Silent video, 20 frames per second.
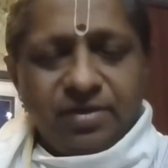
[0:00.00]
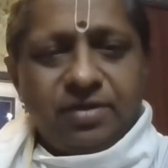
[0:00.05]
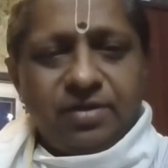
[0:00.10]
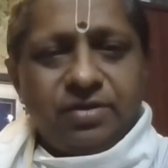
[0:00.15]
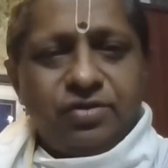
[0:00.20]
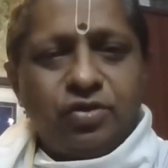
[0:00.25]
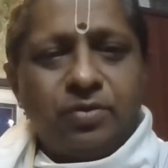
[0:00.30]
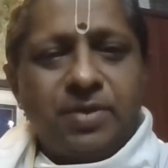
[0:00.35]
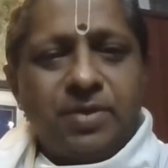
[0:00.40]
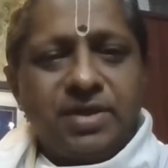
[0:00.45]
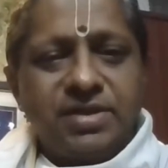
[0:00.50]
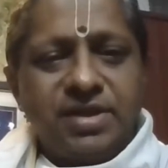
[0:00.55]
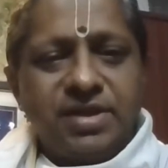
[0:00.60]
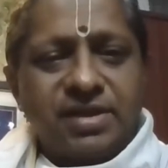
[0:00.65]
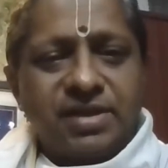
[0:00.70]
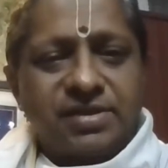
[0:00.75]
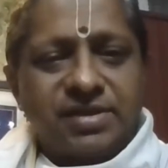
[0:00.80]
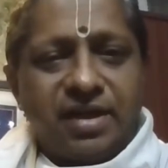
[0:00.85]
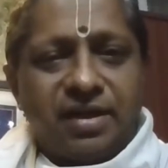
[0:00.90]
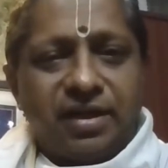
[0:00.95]
Shobhaji
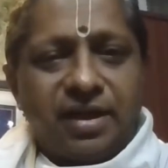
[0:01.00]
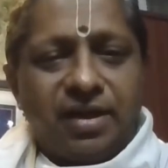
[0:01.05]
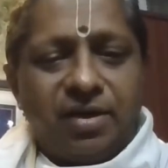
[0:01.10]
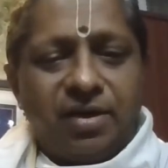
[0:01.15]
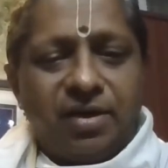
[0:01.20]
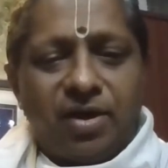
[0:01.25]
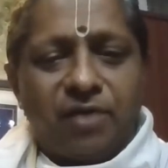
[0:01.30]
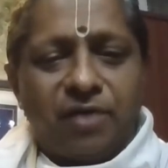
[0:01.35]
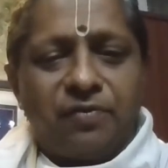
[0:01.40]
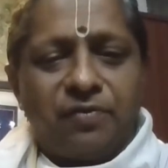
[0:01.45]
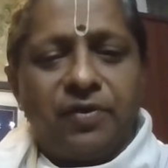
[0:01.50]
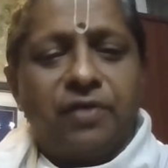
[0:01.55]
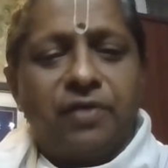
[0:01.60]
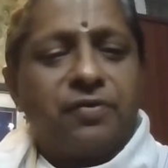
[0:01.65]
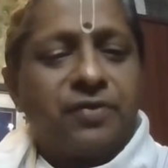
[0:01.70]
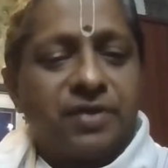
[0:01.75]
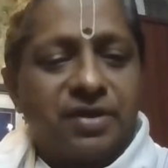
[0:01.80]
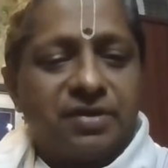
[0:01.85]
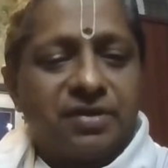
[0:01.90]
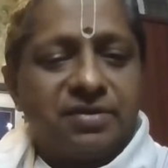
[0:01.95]
has taken a lot of
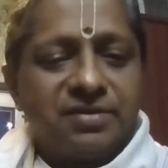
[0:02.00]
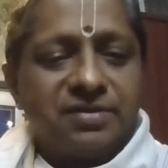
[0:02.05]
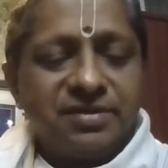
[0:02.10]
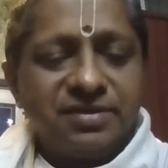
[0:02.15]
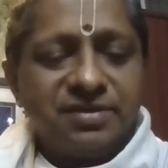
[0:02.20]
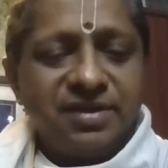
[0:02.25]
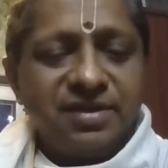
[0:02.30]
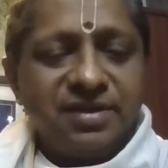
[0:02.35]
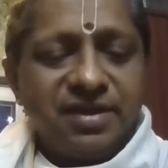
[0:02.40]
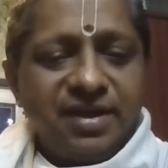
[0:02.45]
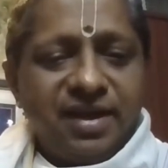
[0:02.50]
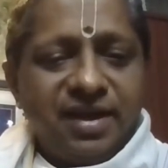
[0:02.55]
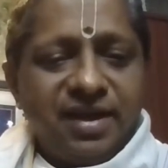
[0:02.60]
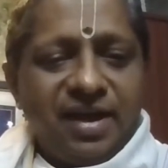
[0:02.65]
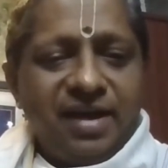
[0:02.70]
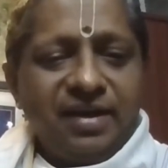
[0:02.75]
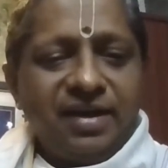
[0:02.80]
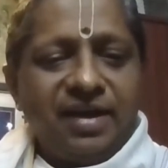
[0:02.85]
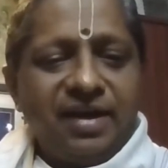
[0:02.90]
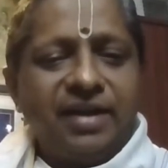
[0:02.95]
effort
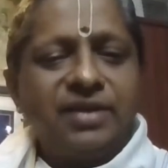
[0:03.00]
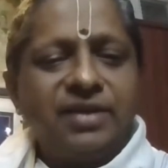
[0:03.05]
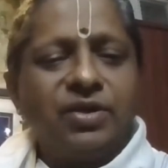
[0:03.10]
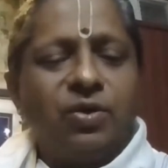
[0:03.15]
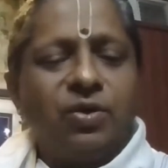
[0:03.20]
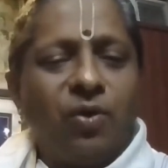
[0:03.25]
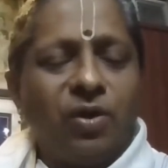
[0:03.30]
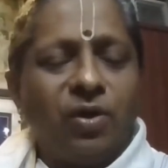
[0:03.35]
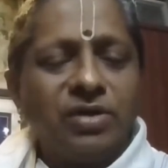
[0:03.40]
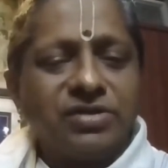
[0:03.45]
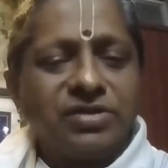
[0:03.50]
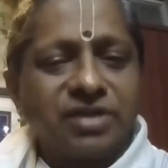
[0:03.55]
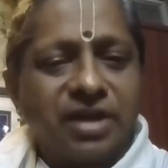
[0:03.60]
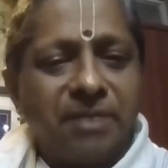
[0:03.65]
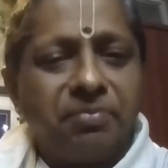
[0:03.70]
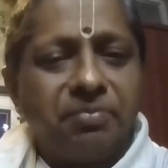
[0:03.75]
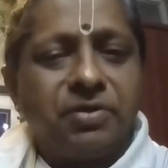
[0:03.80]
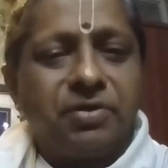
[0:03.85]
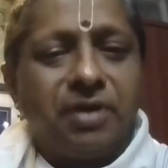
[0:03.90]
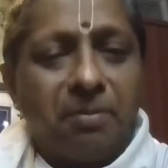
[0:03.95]
in getting the whole
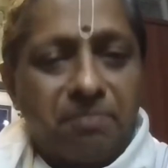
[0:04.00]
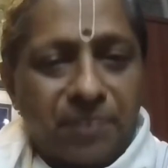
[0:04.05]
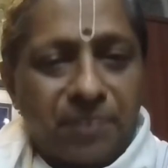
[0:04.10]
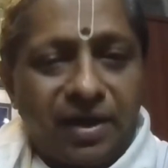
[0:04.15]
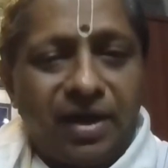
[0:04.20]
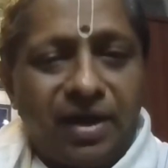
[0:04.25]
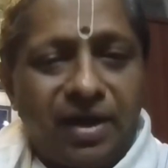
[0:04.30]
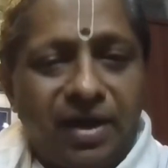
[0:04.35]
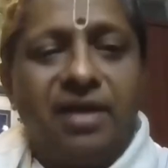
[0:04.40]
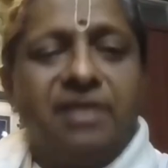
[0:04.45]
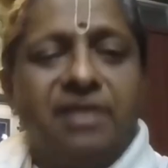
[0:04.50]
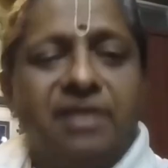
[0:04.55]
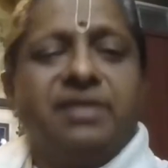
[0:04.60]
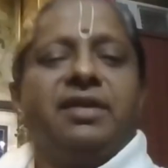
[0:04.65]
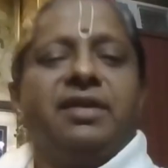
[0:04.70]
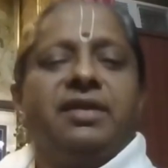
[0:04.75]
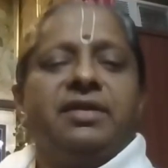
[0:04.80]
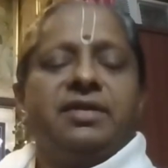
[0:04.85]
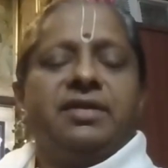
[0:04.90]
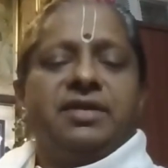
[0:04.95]
script compiled
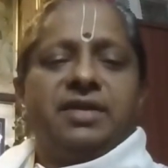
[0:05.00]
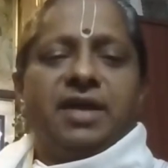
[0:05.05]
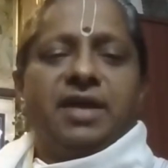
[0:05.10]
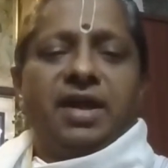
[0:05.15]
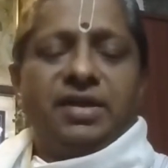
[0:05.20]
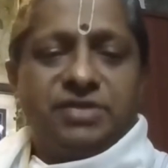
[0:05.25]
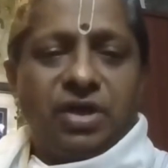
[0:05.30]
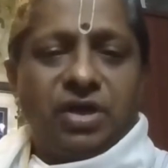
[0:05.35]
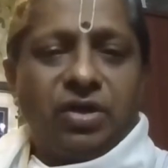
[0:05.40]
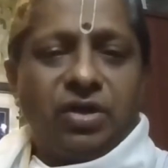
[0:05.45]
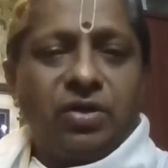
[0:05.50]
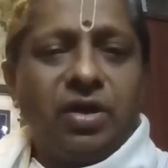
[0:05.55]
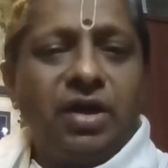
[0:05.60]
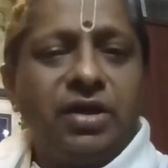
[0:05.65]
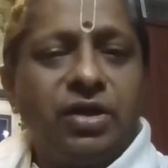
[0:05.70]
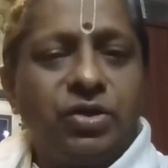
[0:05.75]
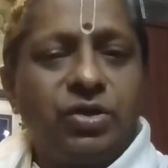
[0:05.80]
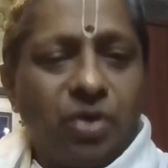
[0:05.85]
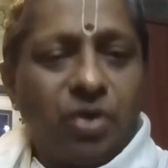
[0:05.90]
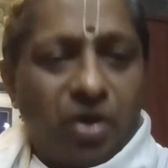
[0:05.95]
and
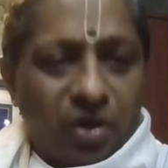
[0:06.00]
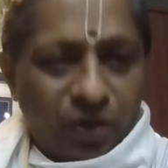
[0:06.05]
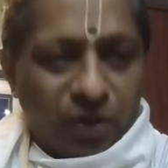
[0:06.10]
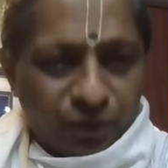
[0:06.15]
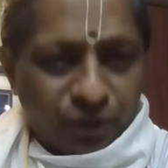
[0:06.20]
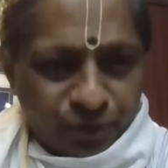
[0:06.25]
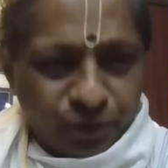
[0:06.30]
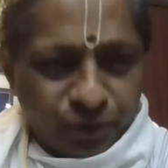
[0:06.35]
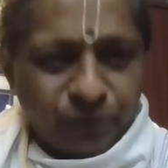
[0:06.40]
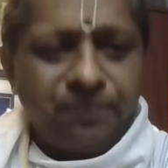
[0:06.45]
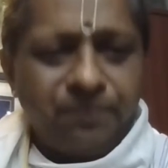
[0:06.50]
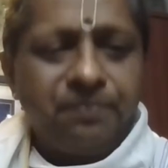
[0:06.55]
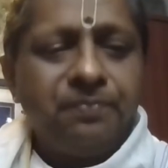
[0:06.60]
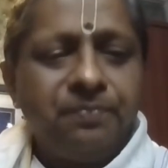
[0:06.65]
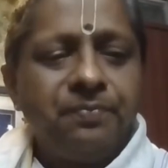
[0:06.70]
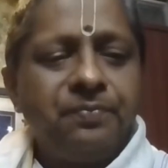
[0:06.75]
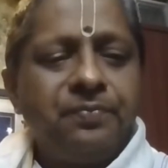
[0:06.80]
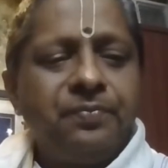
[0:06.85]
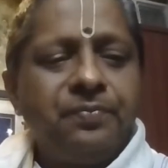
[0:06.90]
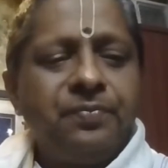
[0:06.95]
circulated to all of you.
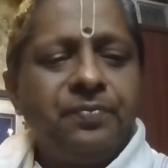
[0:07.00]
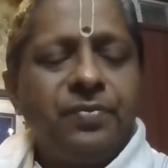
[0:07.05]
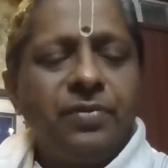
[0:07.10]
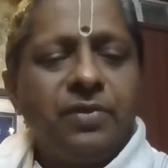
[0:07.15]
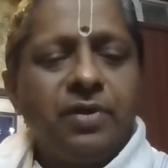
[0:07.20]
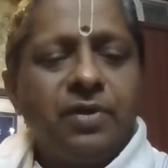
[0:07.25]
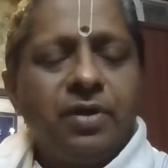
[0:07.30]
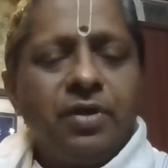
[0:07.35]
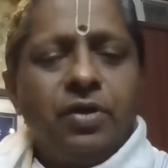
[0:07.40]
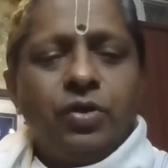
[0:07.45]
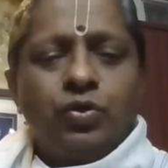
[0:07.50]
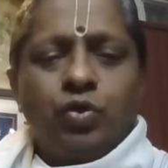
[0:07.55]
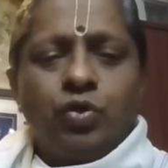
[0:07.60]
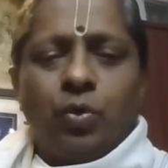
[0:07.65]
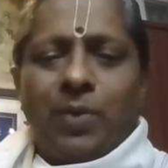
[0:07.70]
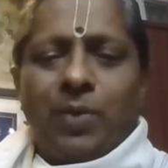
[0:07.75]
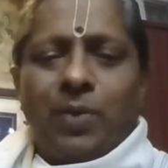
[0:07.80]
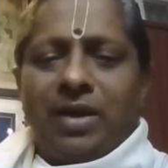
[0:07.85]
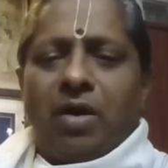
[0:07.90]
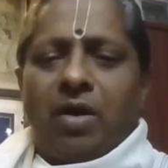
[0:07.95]
So
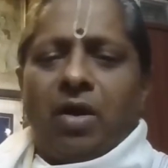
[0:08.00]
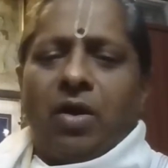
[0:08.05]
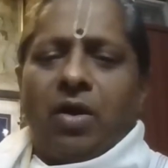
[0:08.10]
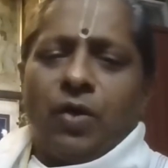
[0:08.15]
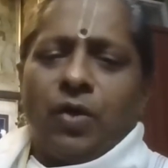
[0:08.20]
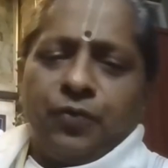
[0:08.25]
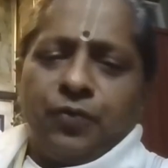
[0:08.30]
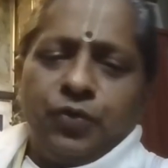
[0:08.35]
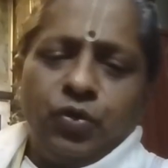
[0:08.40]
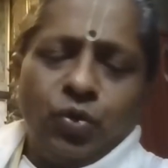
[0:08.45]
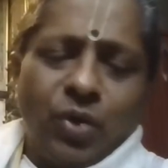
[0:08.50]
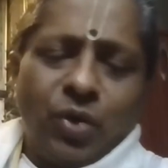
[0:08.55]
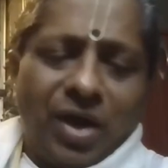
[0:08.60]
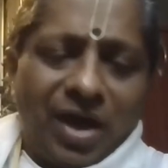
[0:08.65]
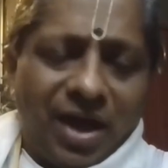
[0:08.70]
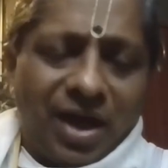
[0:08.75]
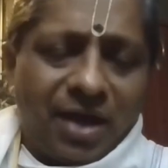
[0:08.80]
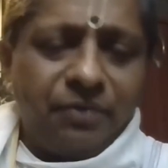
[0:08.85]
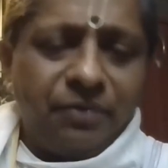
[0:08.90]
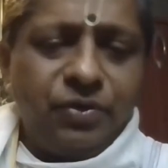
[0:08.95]
while all of you
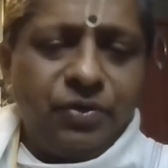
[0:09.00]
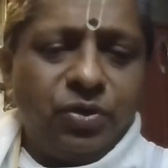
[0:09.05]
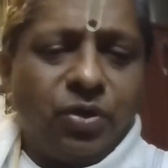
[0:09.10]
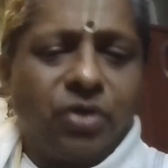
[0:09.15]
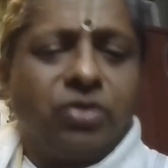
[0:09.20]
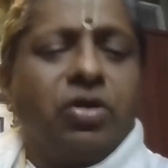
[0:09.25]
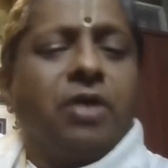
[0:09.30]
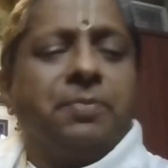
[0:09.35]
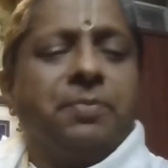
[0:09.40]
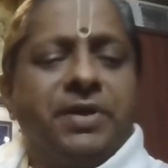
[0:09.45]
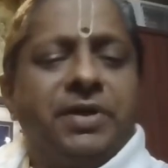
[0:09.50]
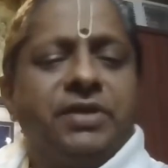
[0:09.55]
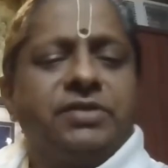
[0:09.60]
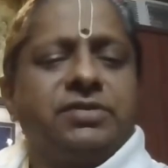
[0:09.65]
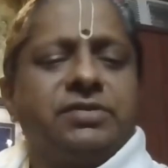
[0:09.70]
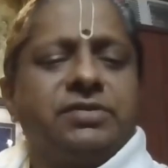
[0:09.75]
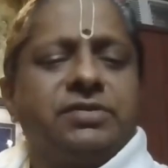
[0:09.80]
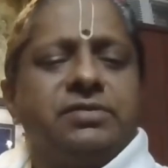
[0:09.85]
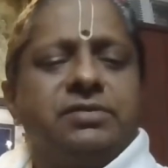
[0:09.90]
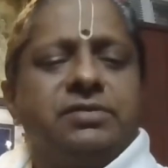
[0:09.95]
have your copies